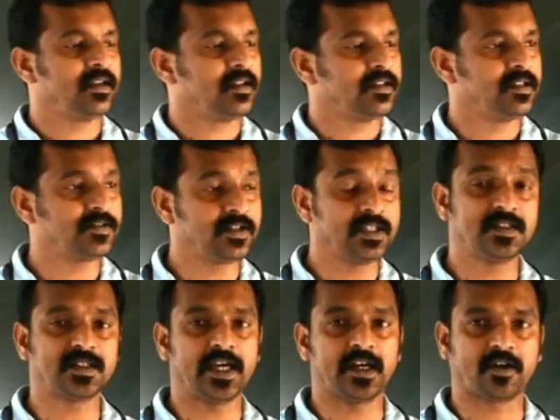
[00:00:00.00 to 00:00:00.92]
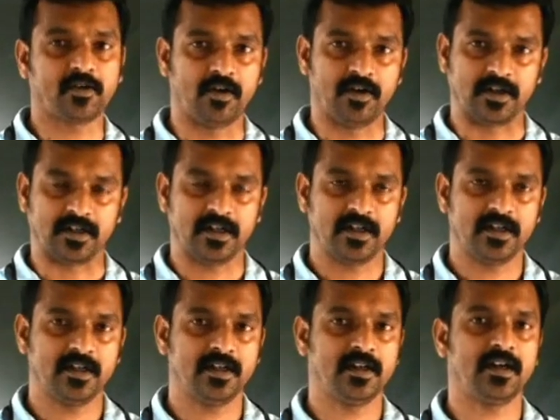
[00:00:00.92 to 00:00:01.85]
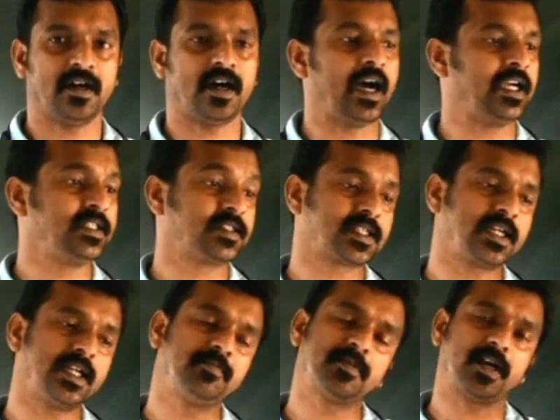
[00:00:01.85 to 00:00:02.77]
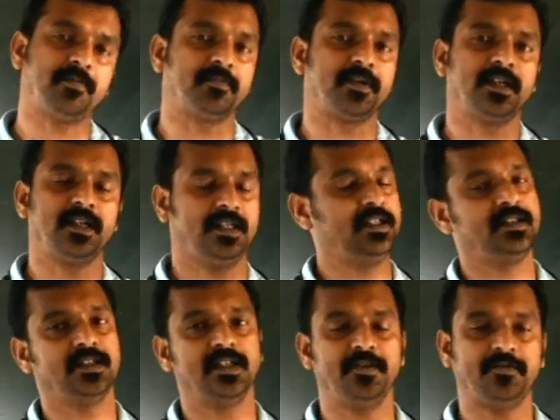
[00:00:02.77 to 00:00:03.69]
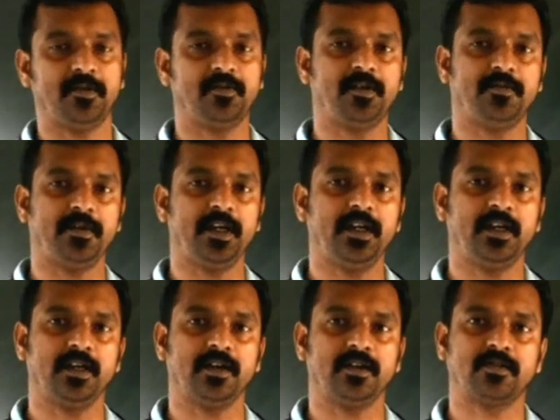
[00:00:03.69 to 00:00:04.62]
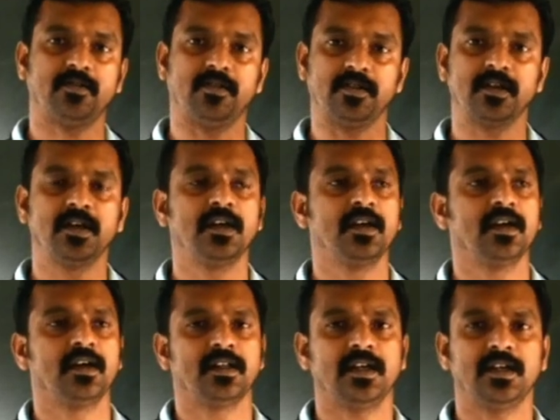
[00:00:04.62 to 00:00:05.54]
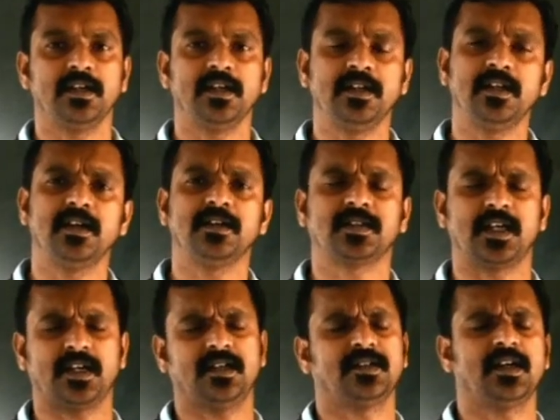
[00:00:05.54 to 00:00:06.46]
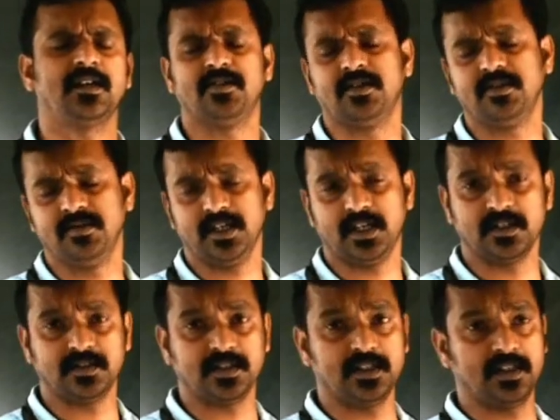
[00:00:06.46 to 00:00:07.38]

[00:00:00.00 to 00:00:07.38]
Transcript: This one is a cone. Ice cream cup, it is in the form of a cone. And in circus and all, we can see